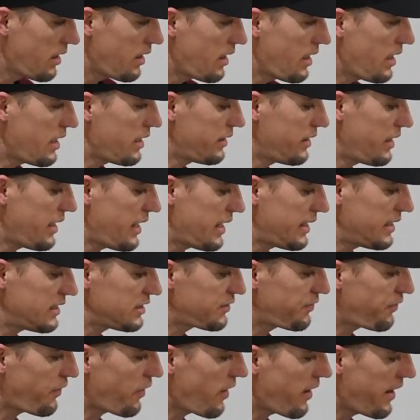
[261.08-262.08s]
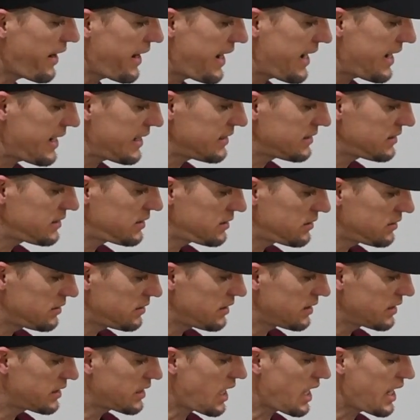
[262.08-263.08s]
And then as far as
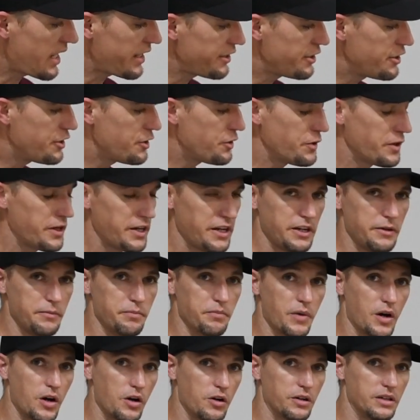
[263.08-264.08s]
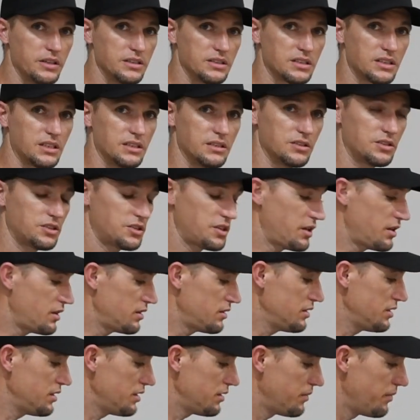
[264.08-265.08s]
the continuity mode is
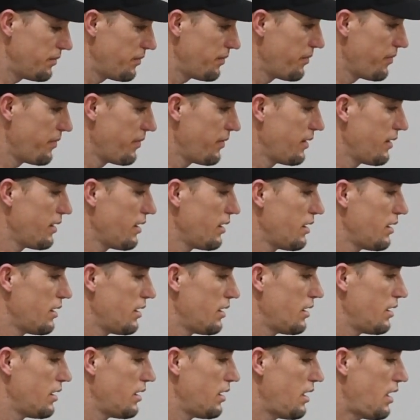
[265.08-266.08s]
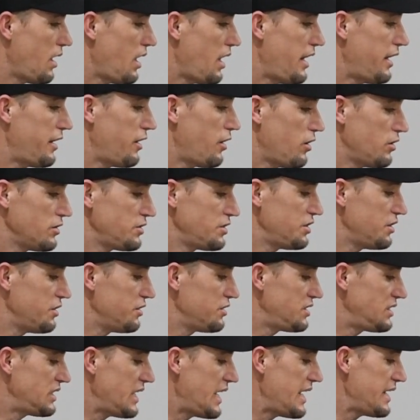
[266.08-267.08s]
concerned, I'd also
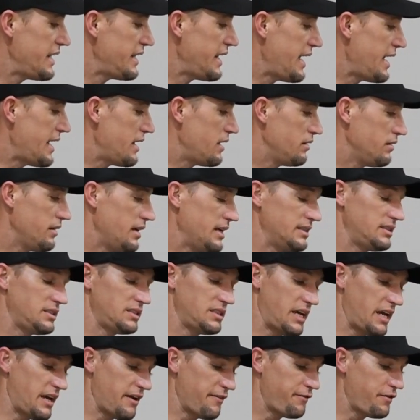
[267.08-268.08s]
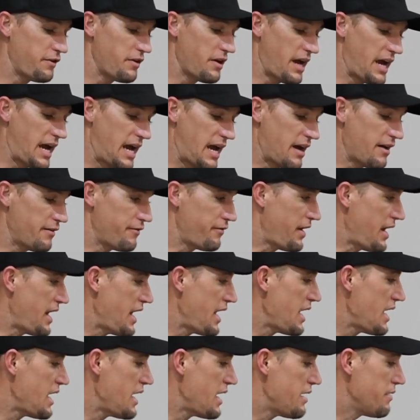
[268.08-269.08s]
say that, let's say if you have
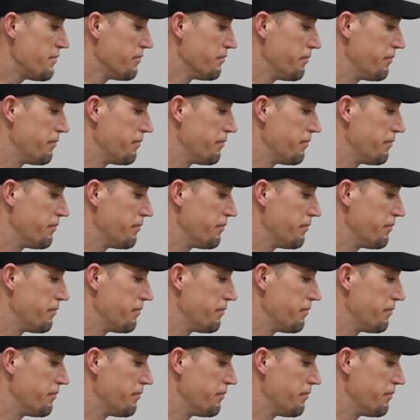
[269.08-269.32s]
a